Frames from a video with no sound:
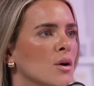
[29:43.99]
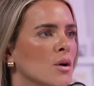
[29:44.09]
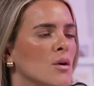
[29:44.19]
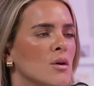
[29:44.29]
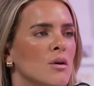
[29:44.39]

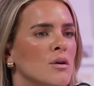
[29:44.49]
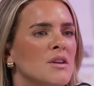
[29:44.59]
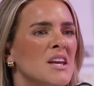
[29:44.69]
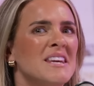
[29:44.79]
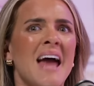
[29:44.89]
Exactly.
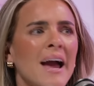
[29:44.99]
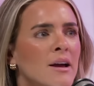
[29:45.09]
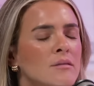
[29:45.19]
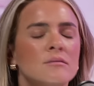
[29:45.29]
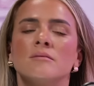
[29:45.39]
You're
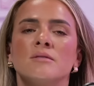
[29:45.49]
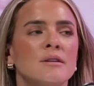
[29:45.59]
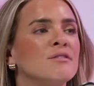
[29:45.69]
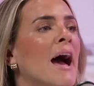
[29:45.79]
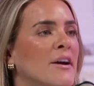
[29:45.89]
knack-
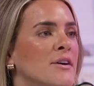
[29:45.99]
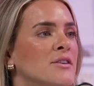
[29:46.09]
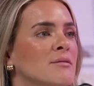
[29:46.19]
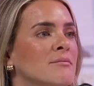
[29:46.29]
knackered.